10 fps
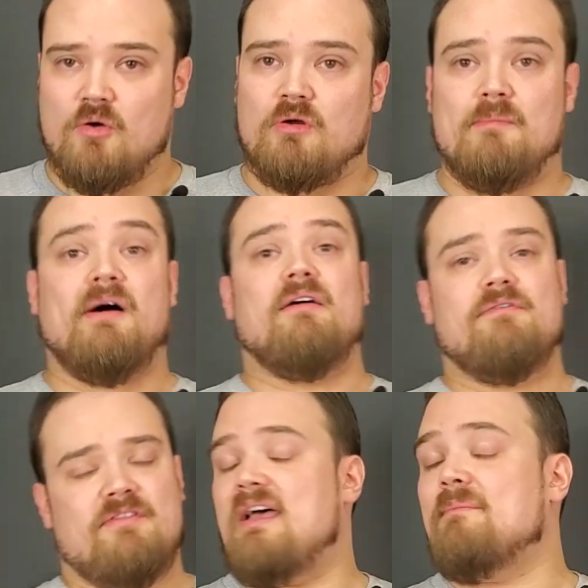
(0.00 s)
or
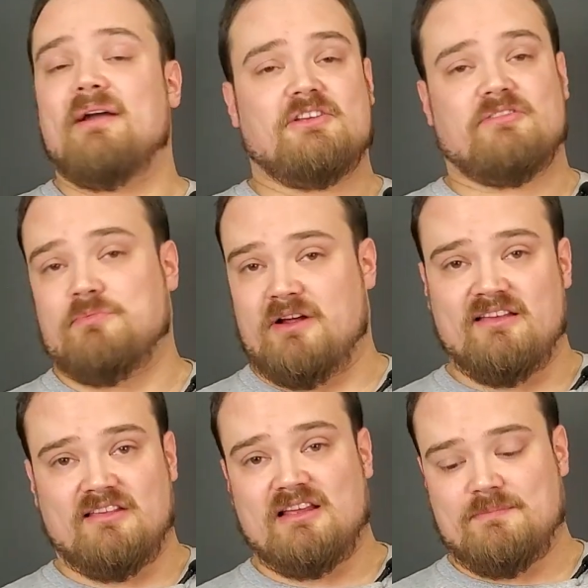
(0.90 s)
above. That might
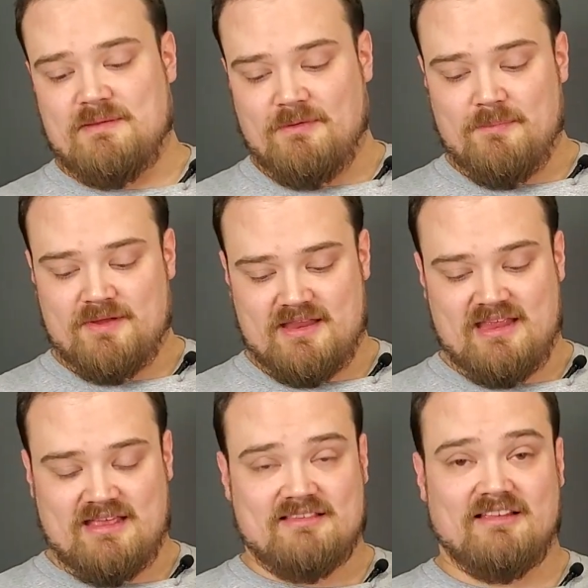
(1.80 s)
surprise a lot of people, but
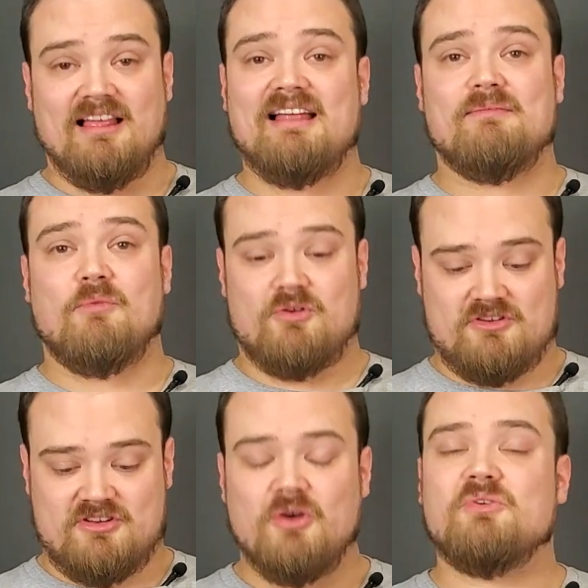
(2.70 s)
it gets a lot more
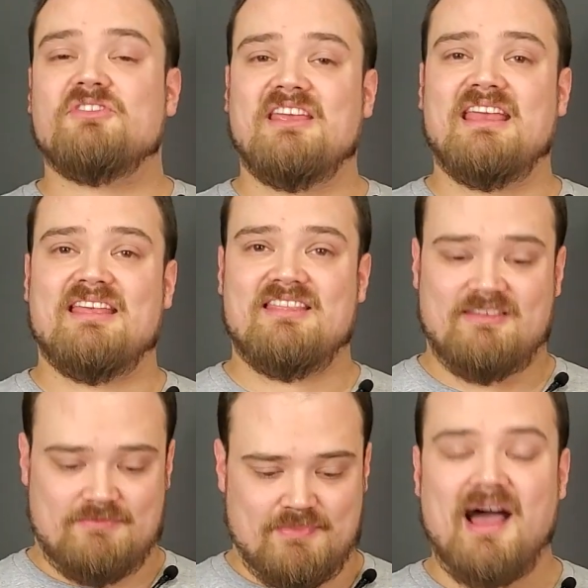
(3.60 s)
toasty in
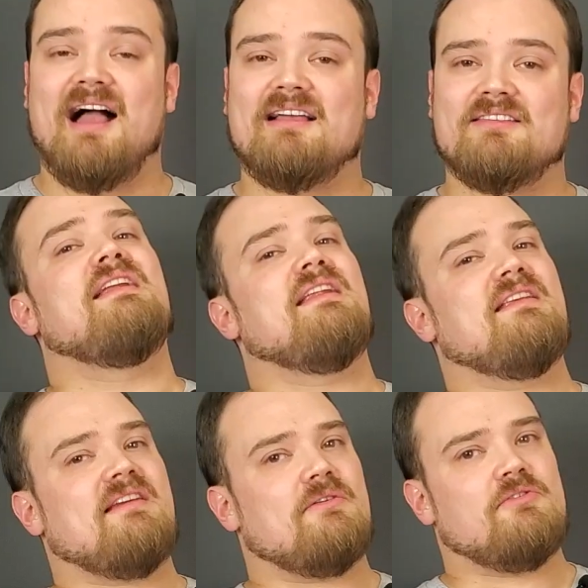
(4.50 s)
this box than it
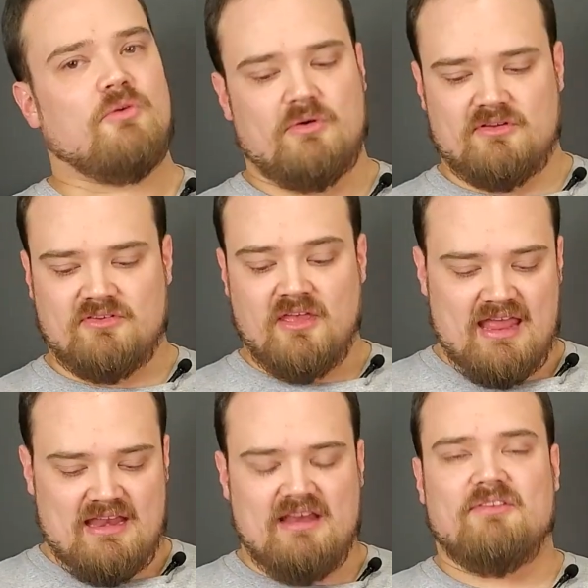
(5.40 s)
is outdoors.
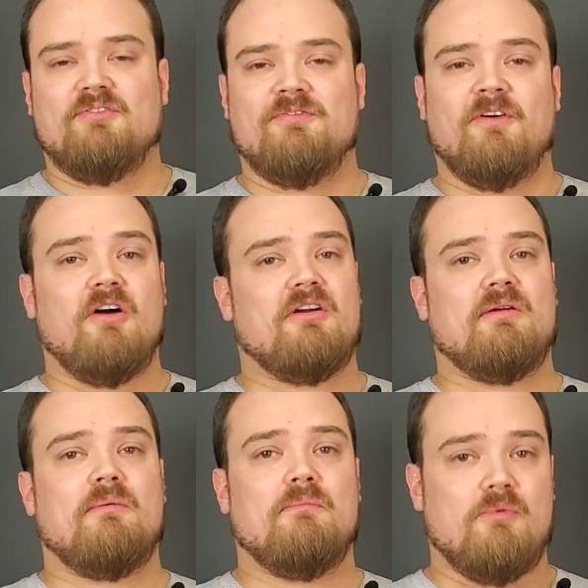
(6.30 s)
And it is
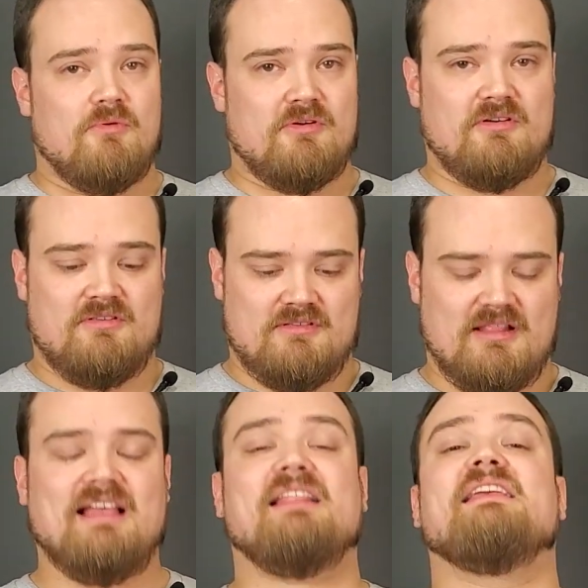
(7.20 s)
far more
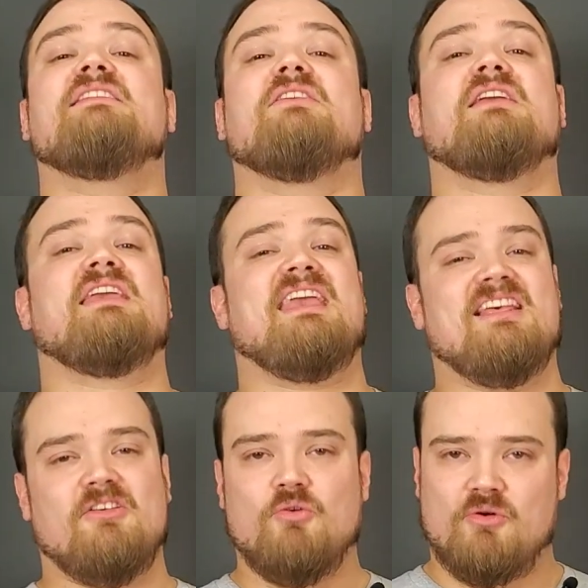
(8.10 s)
likely to
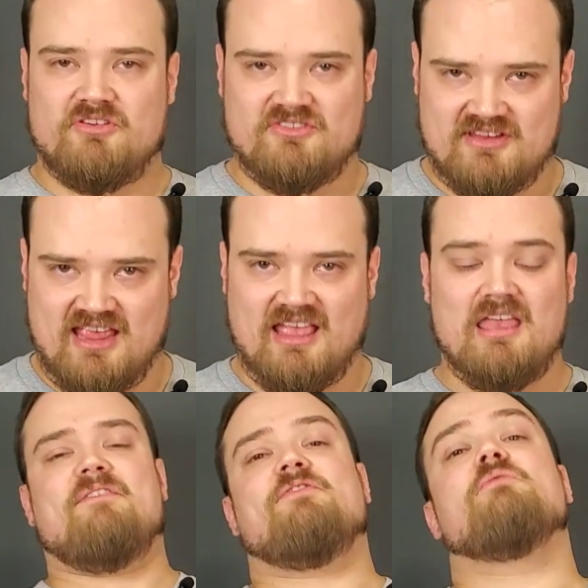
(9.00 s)
kill your snake if